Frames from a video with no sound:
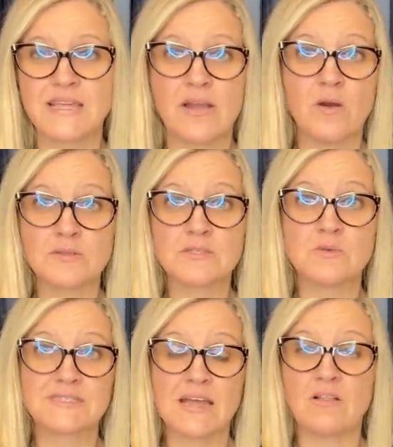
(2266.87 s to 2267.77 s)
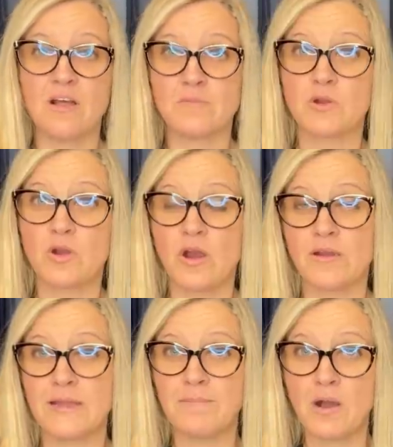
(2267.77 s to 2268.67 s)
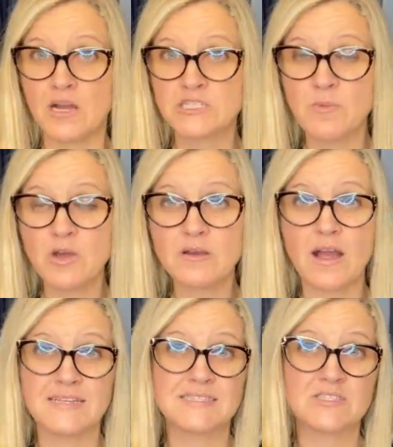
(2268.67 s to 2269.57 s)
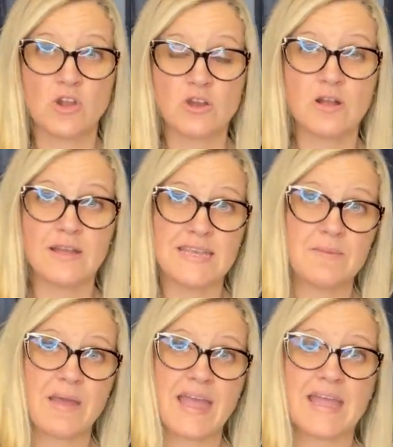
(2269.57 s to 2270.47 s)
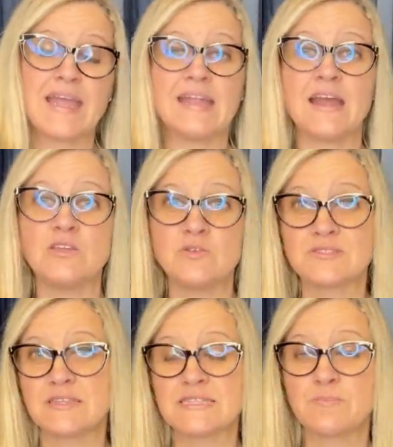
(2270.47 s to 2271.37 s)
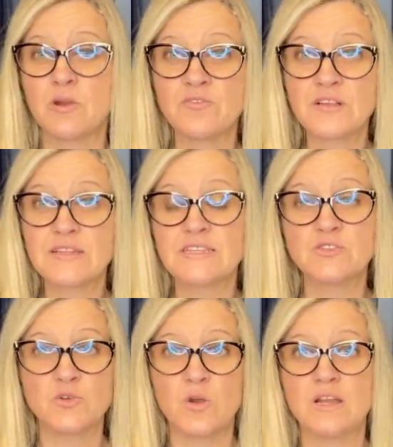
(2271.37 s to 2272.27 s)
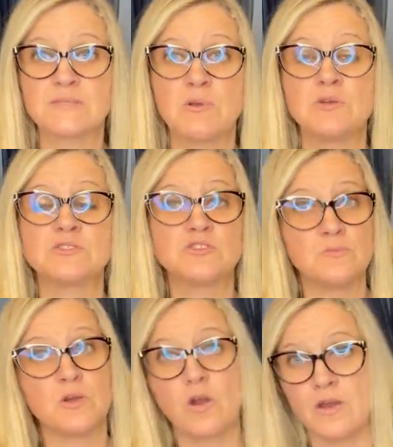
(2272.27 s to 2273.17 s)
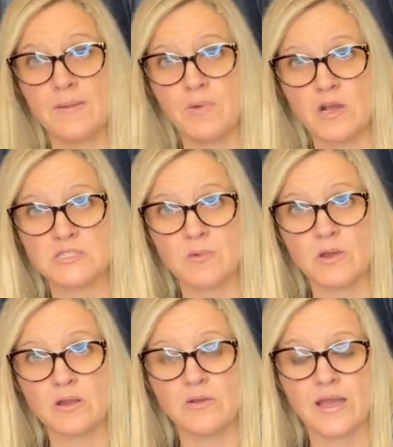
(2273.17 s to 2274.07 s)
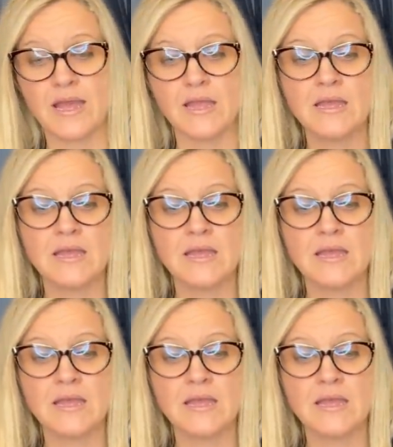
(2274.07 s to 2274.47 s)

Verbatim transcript: I also sell on Mercari and Poshmark. I start on eBay and I use List Perfectly to cross-post to Mercari and Poshmark, okay?